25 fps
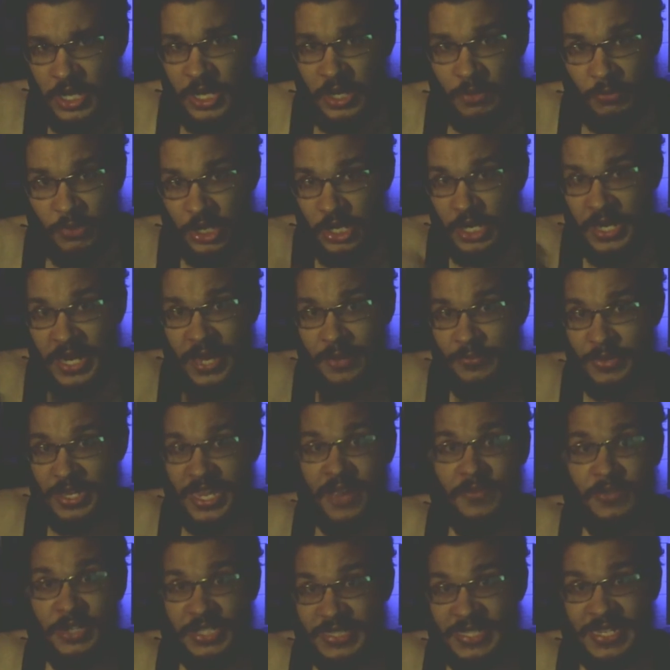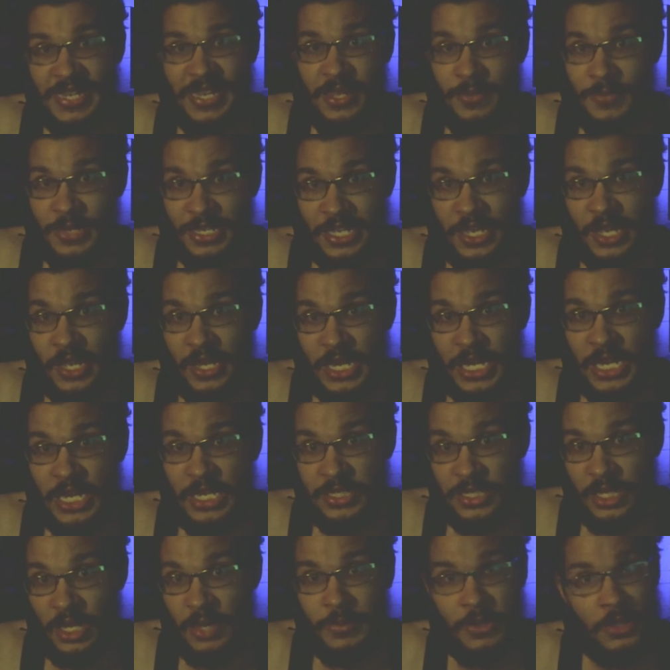Whether or not we ever see him again in
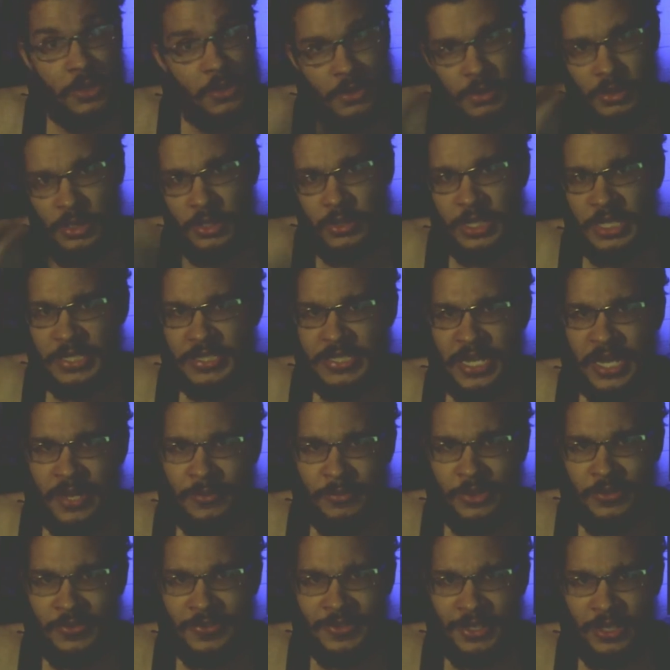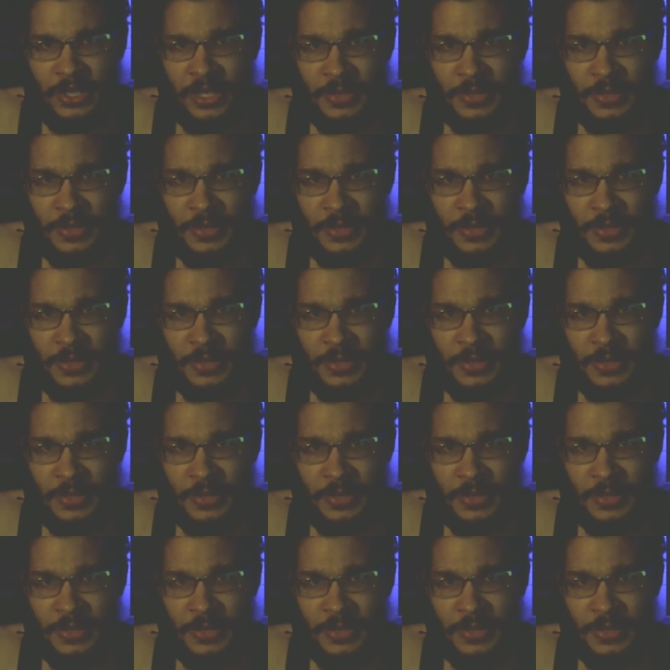AEW, only time will tell.